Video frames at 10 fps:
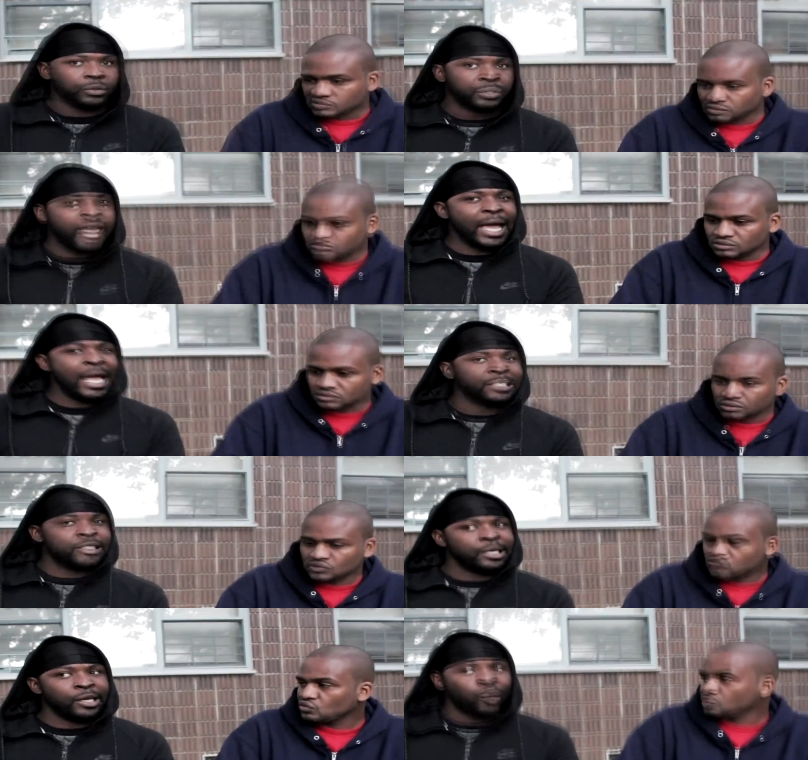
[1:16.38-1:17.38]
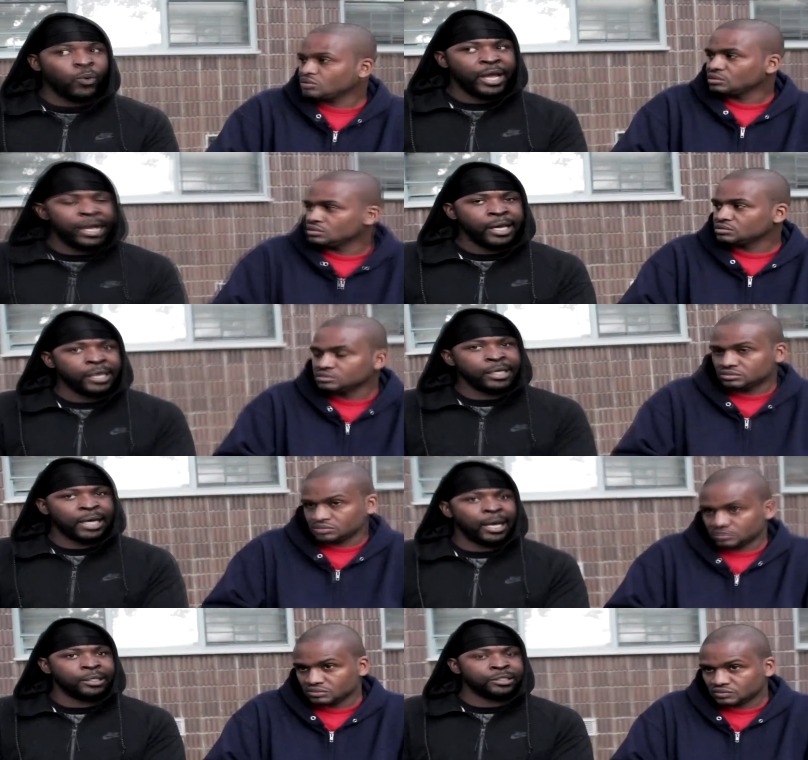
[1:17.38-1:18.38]
Speaker 1: they asked the nigga where he
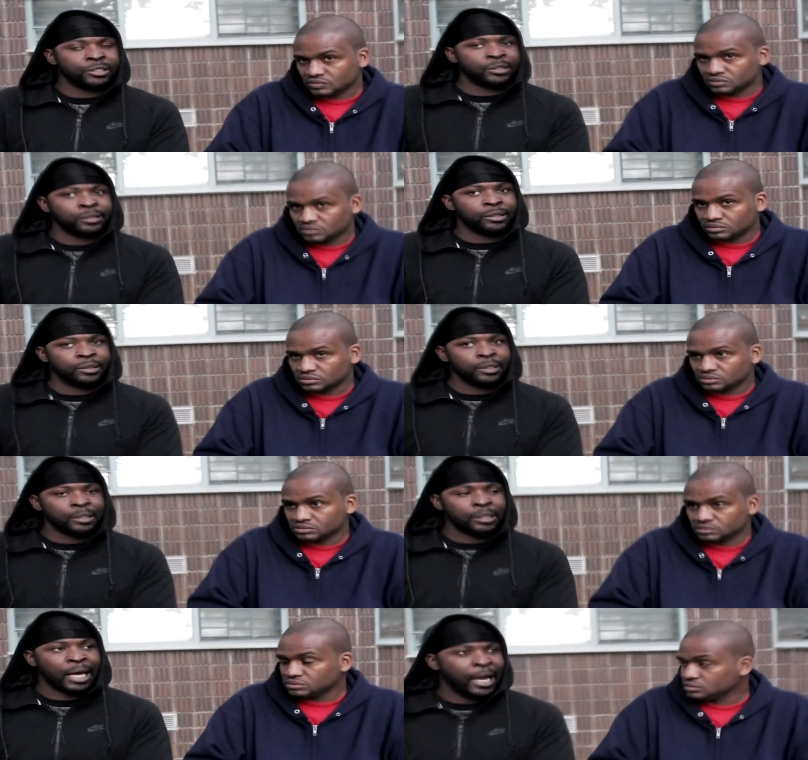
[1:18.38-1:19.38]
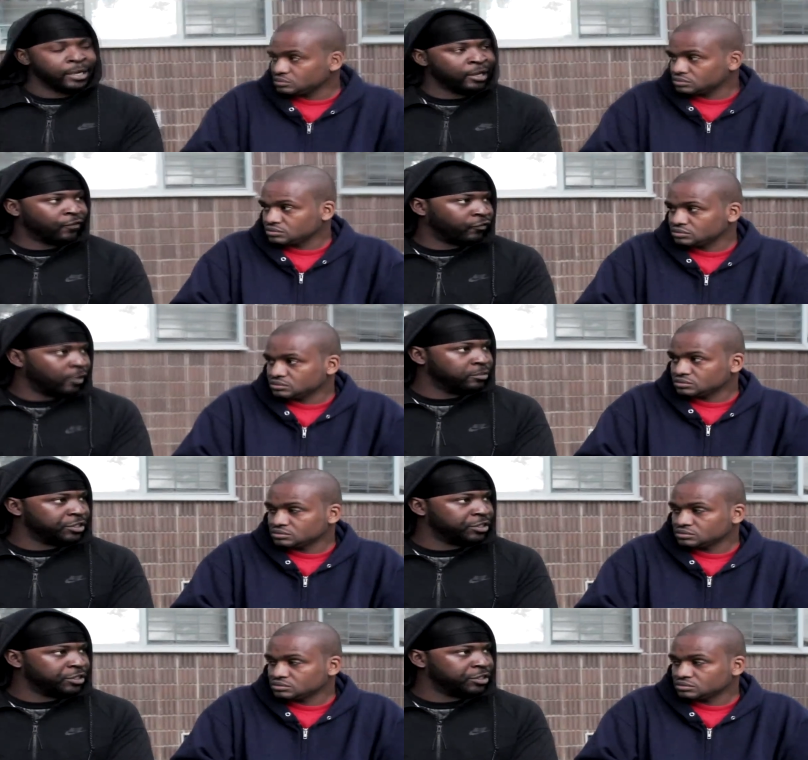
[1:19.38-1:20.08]
got hot nigga from.